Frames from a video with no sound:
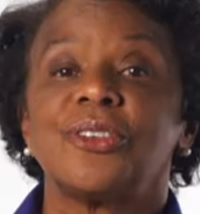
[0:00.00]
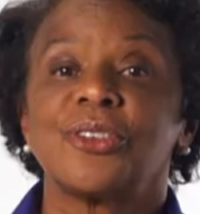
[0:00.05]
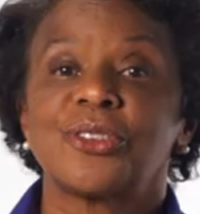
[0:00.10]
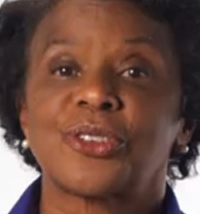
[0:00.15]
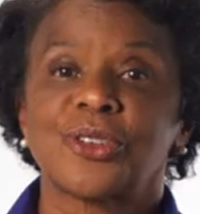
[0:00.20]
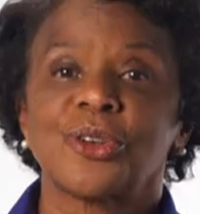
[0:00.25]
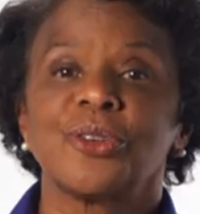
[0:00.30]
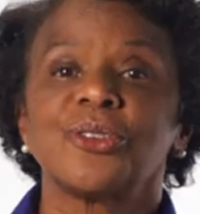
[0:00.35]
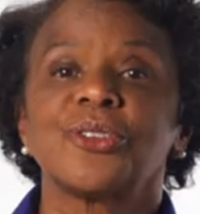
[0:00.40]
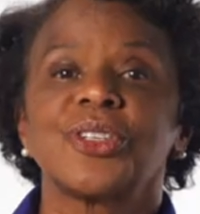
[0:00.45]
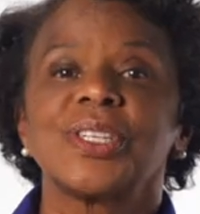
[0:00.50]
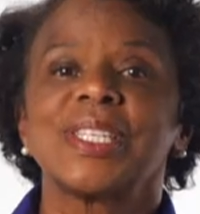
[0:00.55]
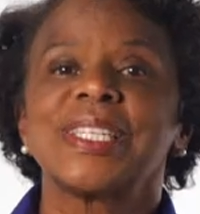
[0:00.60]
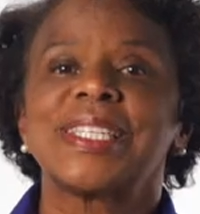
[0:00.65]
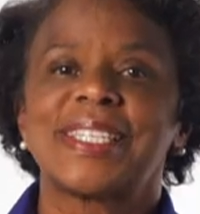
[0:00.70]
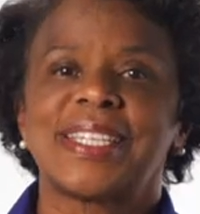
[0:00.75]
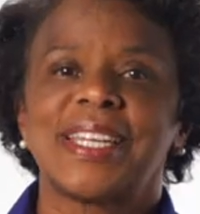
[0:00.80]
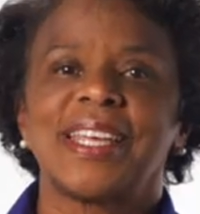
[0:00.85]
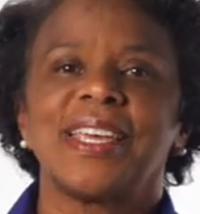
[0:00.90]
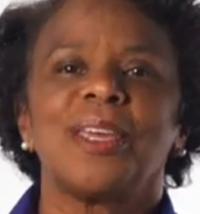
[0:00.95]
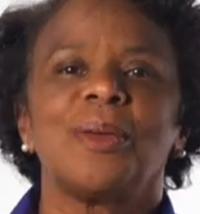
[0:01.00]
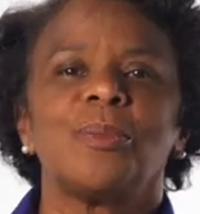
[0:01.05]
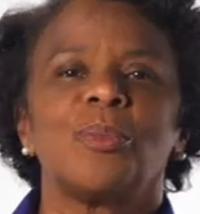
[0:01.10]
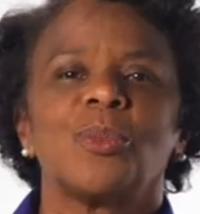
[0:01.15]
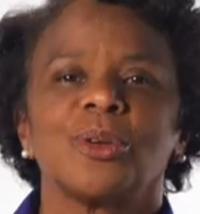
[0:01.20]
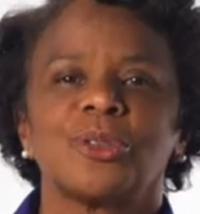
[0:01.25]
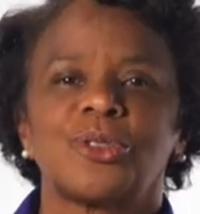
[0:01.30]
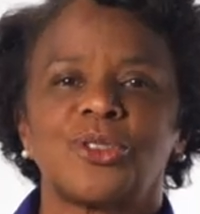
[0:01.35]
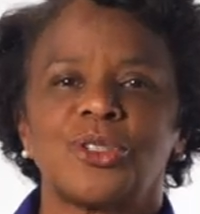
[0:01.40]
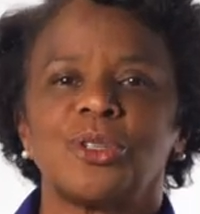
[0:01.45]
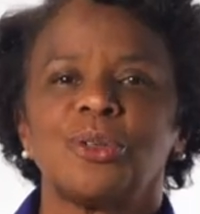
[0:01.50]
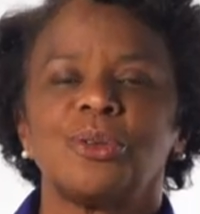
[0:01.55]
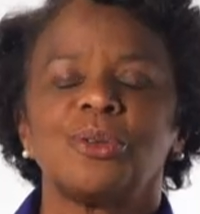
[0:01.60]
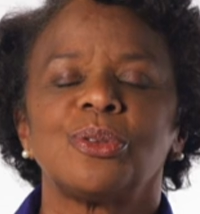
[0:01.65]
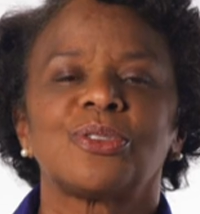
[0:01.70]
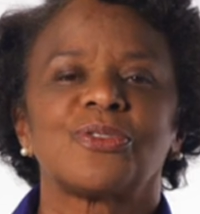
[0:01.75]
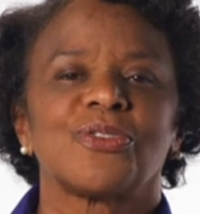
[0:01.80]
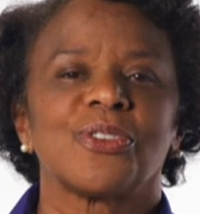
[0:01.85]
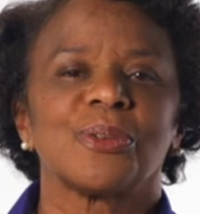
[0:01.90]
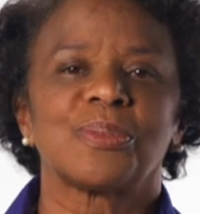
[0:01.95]
Your surgeon's team will
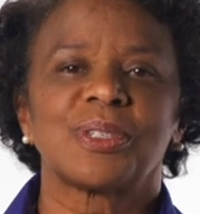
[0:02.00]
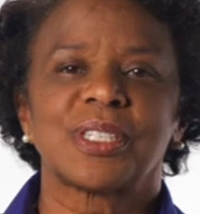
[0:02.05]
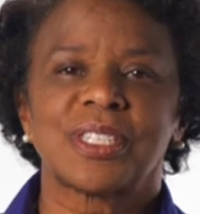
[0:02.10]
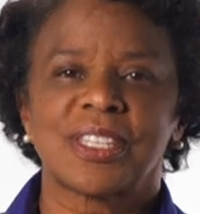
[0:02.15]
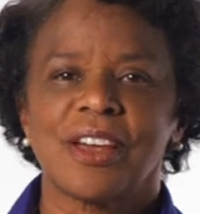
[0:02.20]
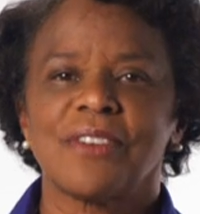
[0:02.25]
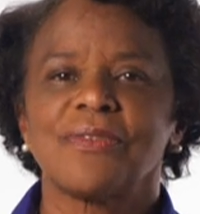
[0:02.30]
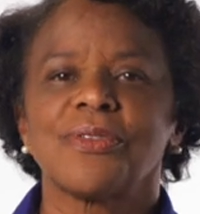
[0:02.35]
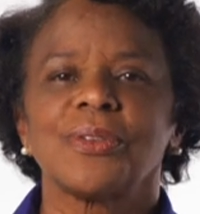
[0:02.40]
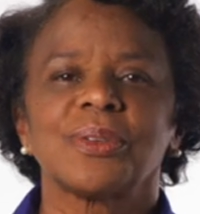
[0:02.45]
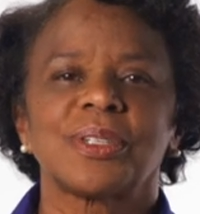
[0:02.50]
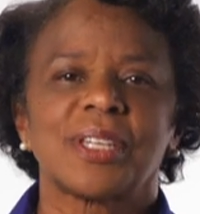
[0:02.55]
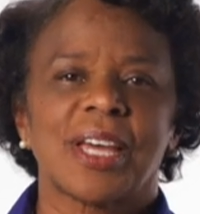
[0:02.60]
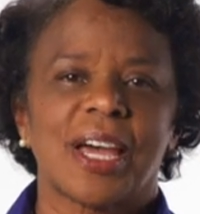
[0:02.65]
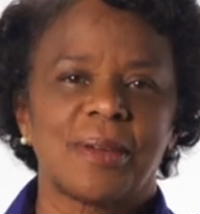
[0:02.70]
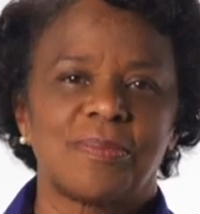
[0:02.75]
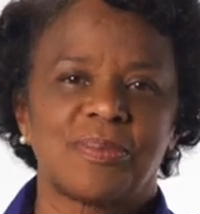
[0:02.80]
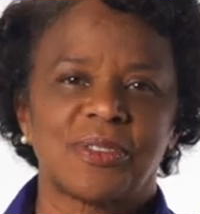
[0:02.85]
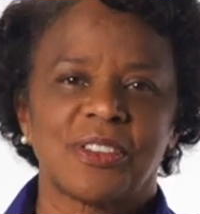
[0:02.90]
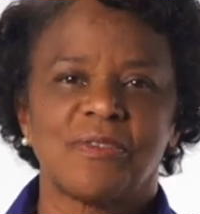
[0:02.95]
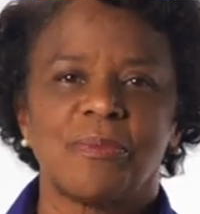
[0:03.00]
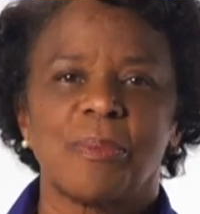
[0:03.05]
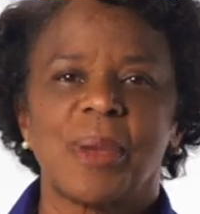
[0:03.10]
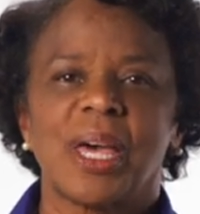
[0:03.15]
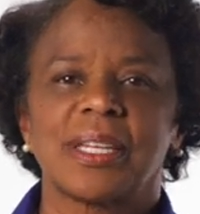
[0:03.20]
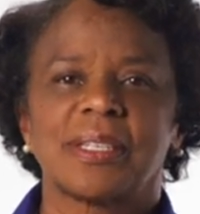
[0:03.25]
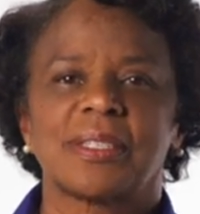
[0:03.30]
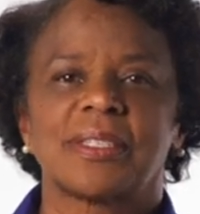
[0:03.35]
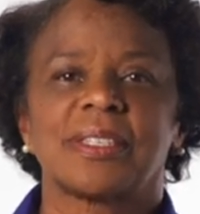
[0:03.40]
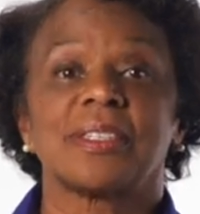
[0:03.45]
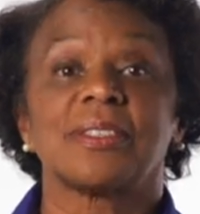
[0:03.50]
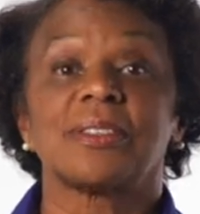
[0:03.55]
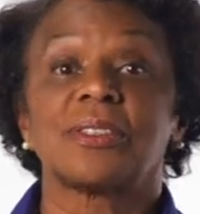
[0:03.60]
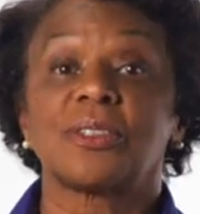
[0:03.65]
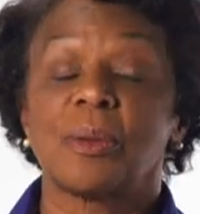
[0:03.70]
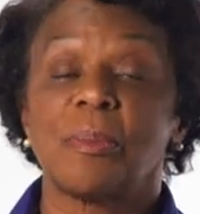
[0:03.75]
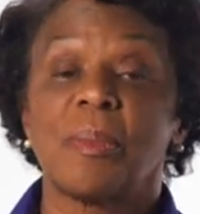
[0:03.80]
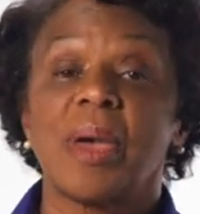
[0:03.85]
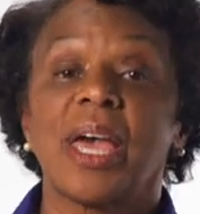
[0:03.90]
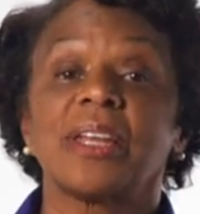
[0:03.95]
choose from several types of medicines
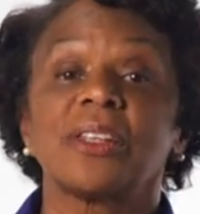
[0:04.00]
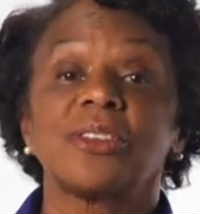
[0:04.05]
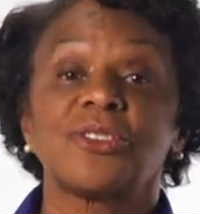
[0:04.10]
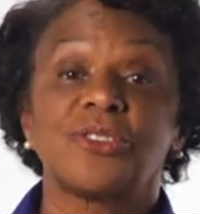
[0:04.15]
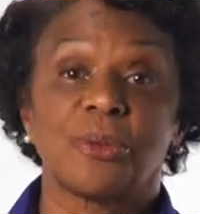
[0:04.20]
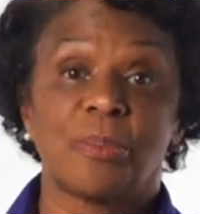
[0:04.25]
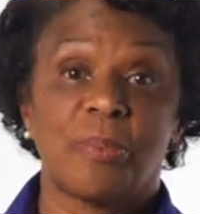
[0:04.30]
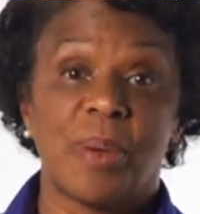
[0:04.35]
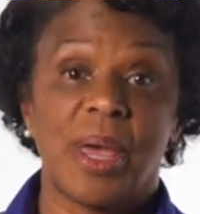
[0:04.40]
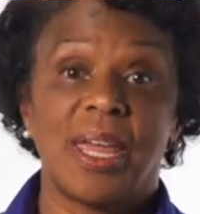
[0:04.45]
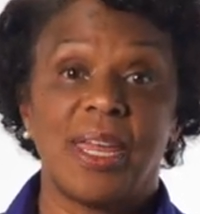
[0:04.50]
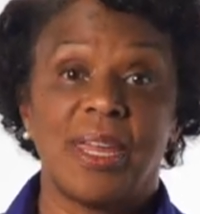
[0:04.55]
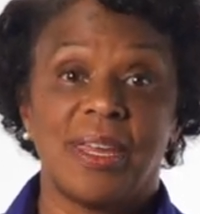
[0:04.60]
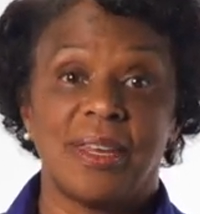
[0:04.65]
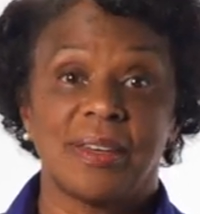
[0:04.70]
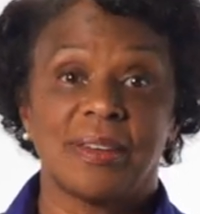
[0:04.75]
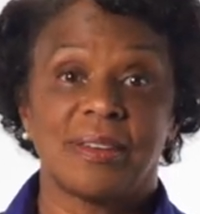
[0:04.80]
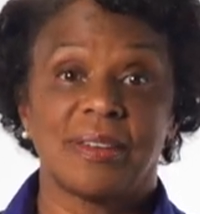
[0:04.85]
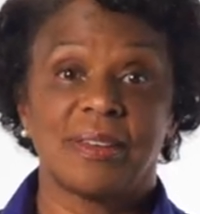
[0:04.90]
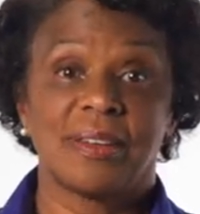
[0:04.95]
to manage your pain.